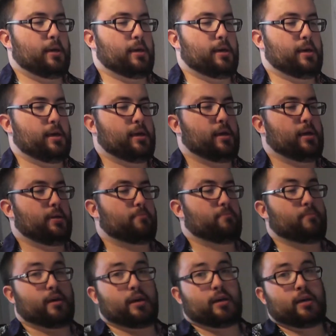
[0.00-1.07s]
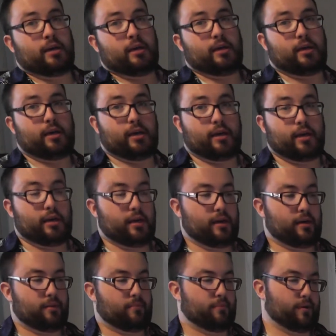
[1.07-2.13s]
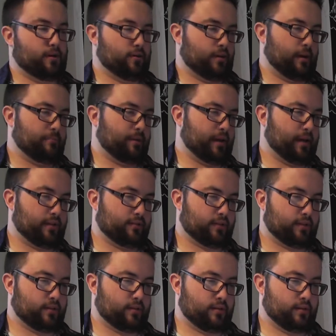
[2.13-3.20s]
Ahem. Ahem. Oh, I passed it.